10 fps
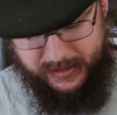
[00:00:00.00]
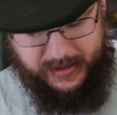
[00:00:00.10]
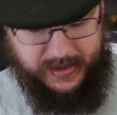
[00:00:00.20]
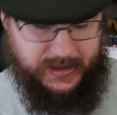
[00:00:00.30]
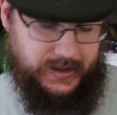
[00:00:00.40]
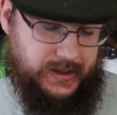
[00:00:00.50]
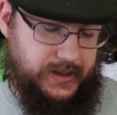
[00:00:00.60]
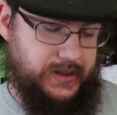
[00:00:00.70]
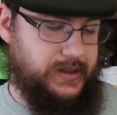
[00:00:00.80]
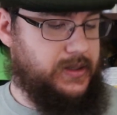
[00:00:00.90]
So I said this
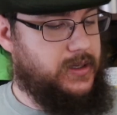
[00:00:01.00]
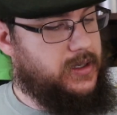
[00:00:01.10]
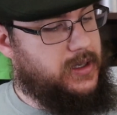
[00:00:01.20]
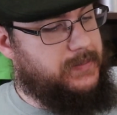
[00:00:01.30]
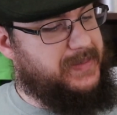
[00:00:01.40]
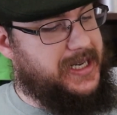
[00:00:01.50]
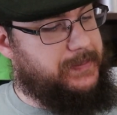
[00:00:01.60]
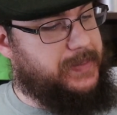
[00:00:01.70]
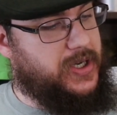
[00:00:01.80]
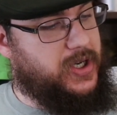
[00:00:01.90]
is
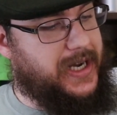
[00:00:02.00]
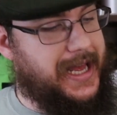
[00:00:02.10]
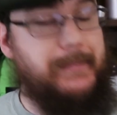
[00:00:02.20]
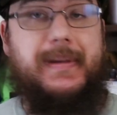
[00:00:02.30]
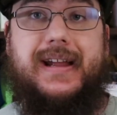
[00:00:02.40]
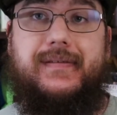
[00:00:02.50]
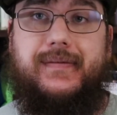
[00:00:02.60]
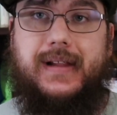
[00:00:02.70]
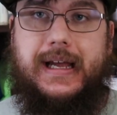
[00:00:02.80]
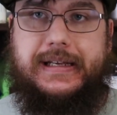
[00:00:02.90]
peanut butter, hemp, and
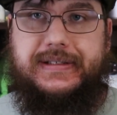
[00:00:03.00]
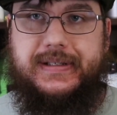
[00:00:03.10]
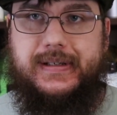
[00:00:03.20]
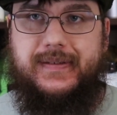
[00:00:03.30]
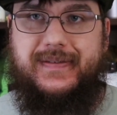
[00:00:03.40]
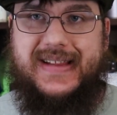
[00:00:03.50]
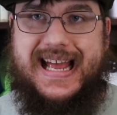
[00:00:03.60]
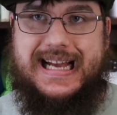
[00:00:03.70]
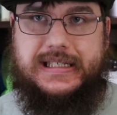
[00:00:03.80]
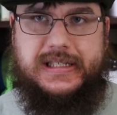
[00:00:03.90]
flax.
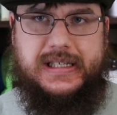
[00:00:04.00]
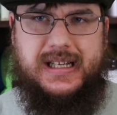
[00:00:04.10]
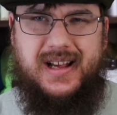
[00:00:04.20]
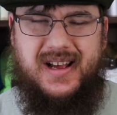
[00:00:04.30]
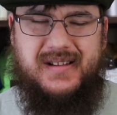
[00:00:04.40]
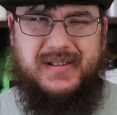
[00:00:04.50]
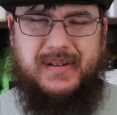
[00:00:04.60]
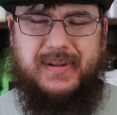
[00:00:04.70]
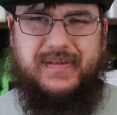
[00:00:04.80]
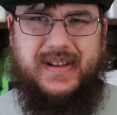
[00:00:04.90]
I'm a big